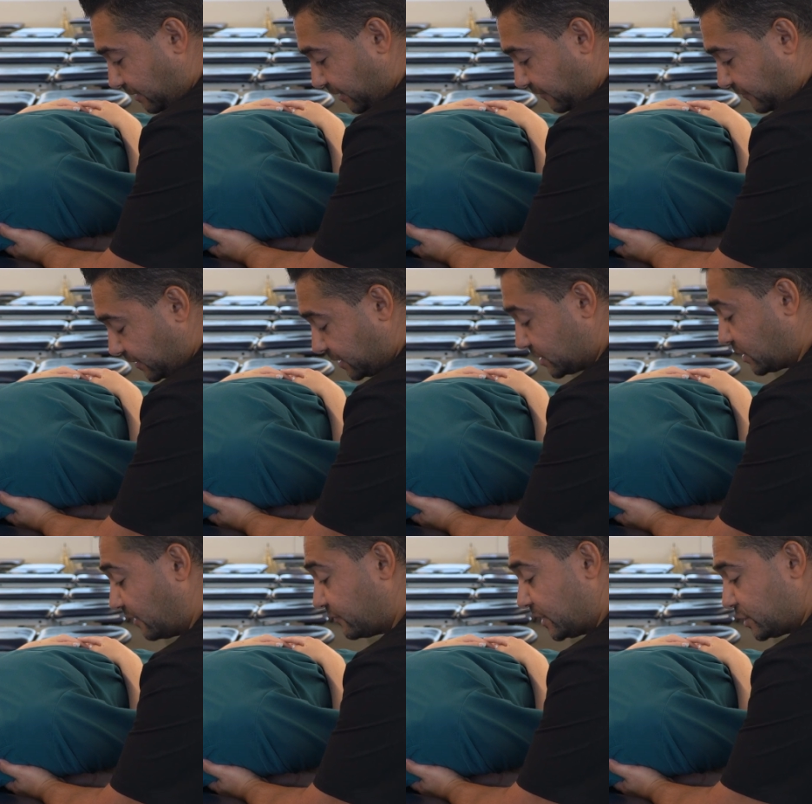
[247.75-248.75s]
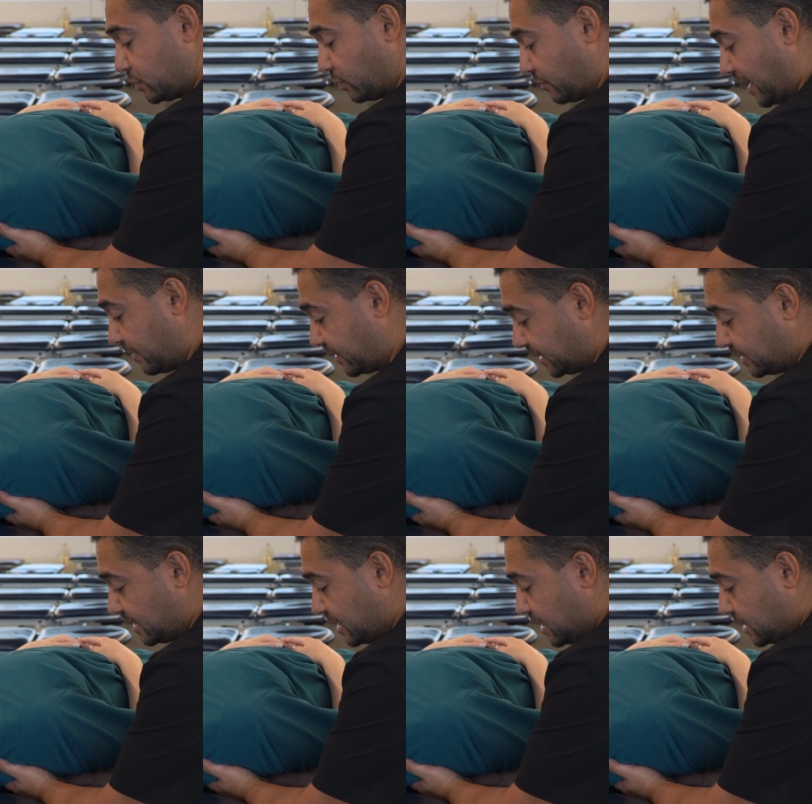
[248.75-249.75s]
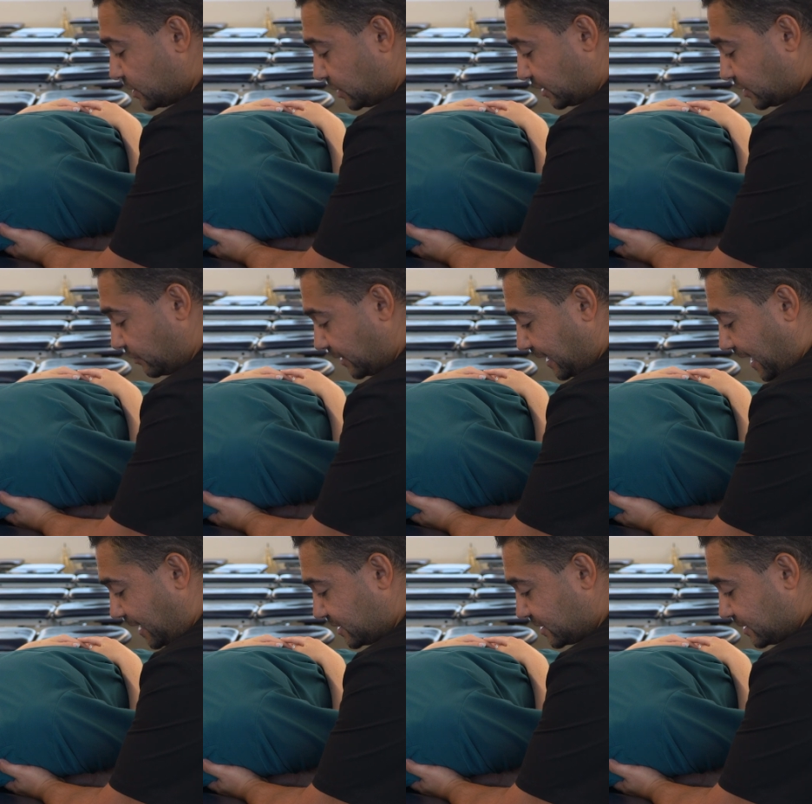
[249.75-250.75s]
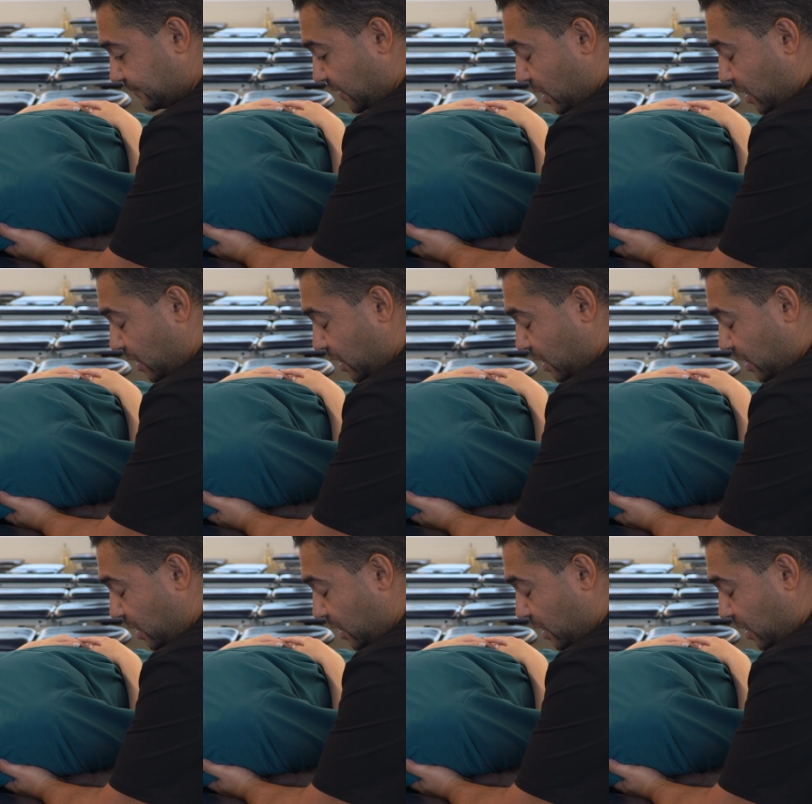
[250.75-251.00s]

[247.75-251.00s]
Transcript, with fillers: I might feel the soft tissue around it start to relax.